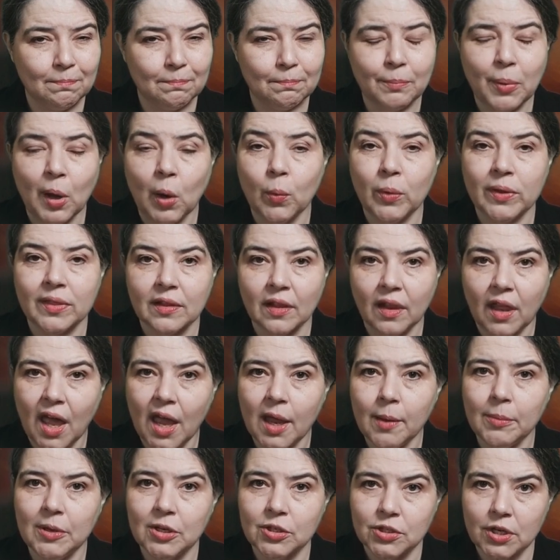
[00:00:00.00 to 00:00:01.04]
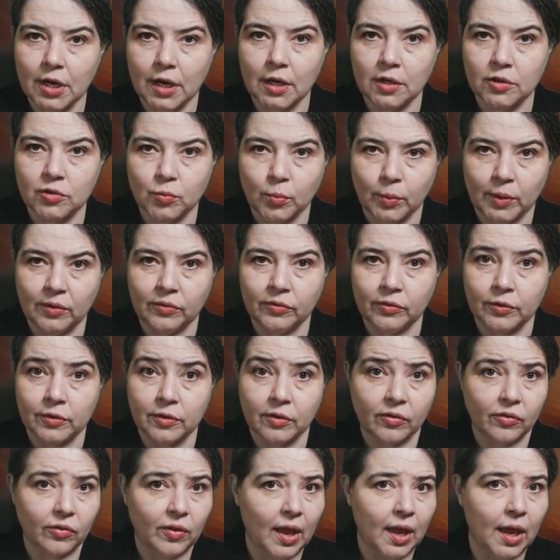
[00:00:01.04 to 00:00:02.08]
But with climate change
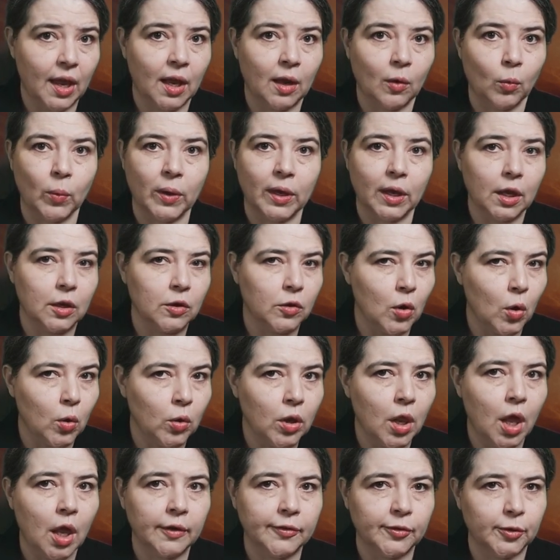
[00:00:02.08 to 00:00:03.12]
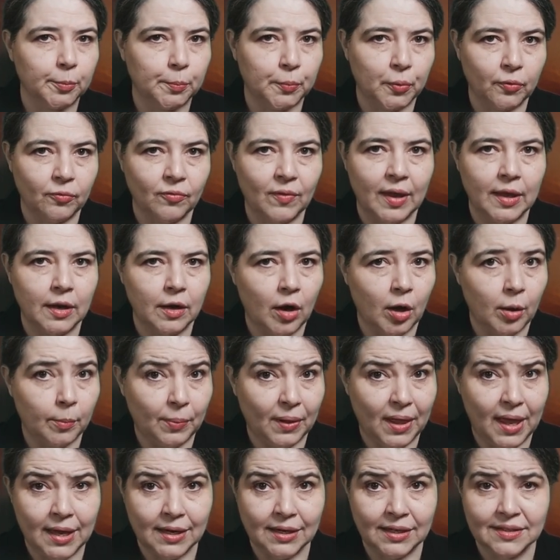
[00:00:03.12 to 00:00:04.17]
research saying we can no longer prevent our
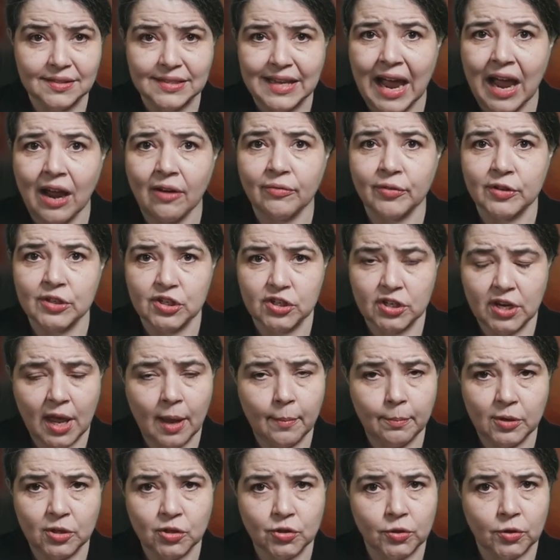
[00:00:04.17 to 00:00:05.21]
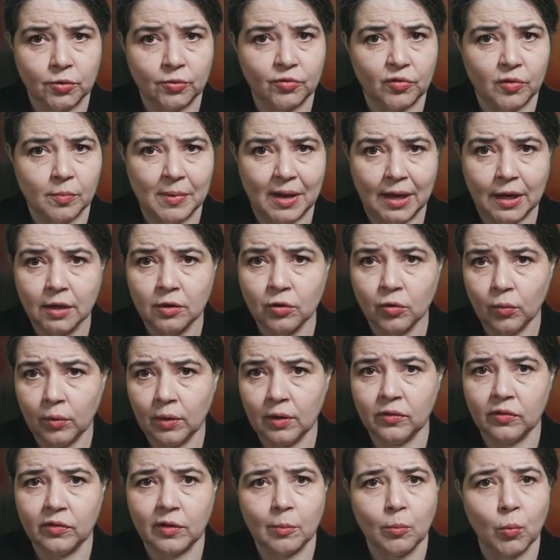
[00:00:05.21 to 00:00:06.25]
planet's average temperature from
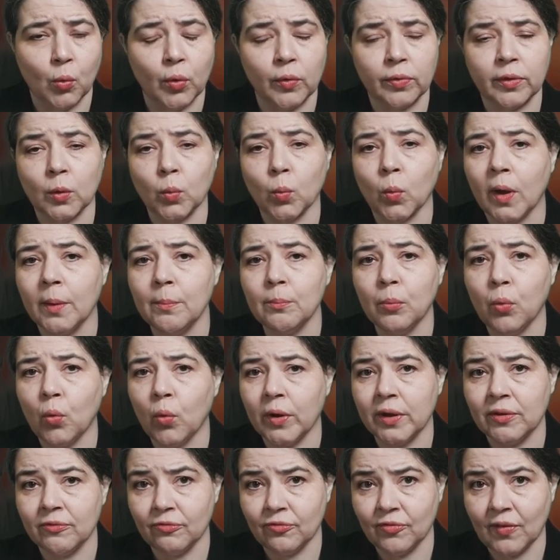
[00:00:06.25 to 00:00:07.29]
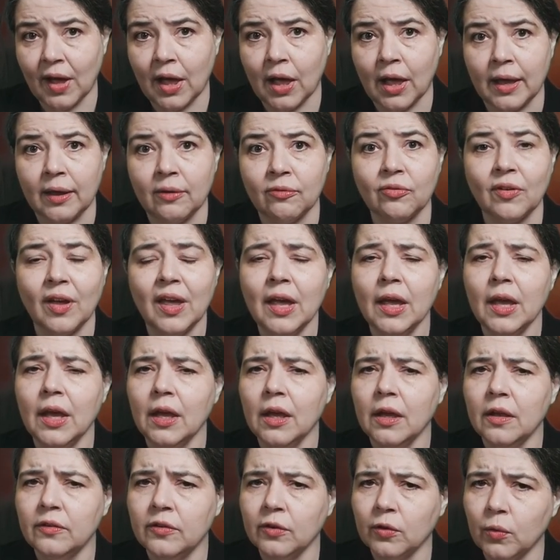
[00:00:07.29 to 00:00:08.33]
increasing more than 1.5
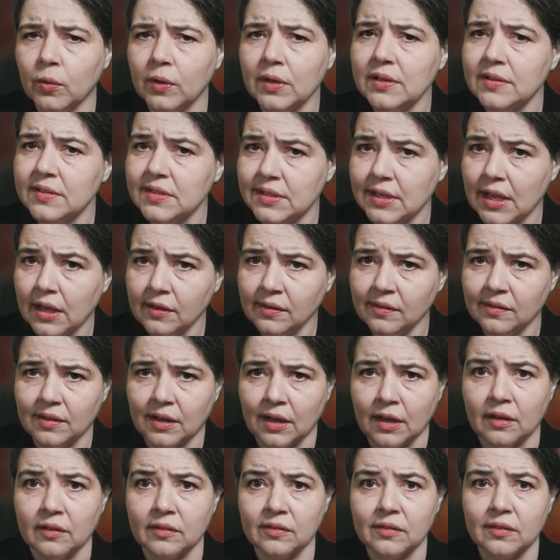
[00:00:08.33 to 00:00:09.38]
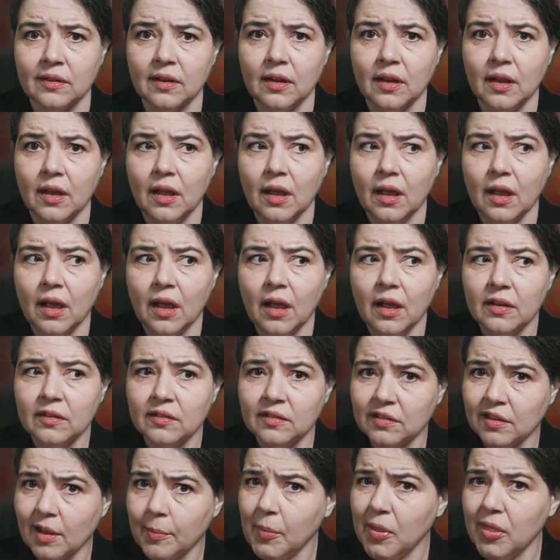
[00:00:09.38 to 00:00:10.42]
degrees Celsius,
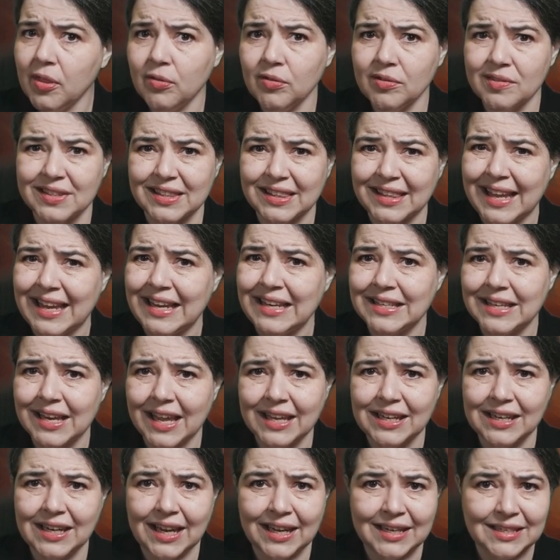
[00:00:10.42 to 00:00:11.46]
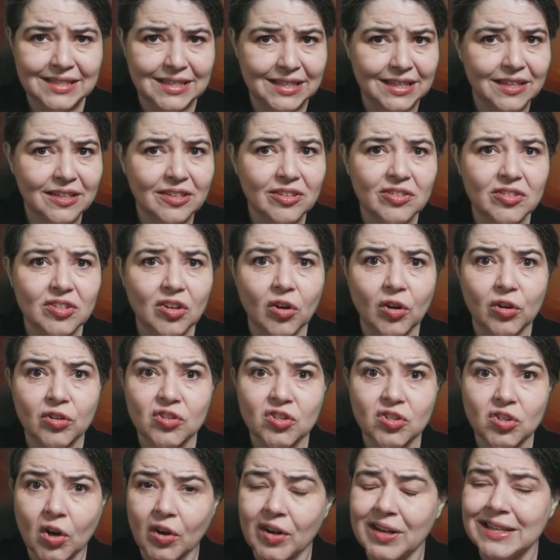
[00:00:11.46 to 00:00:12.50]
some of those late night ideas are
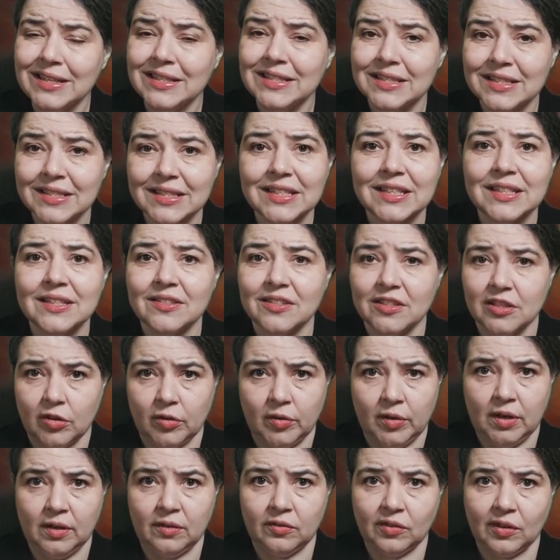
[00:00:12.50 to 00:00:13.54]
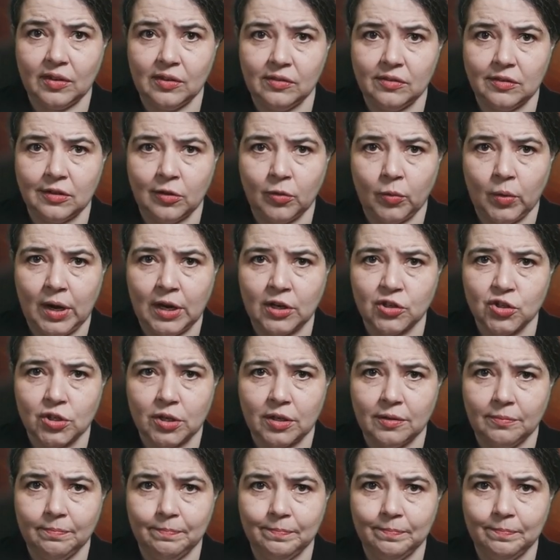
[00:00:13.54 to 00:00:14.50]
starting to see serious consideration.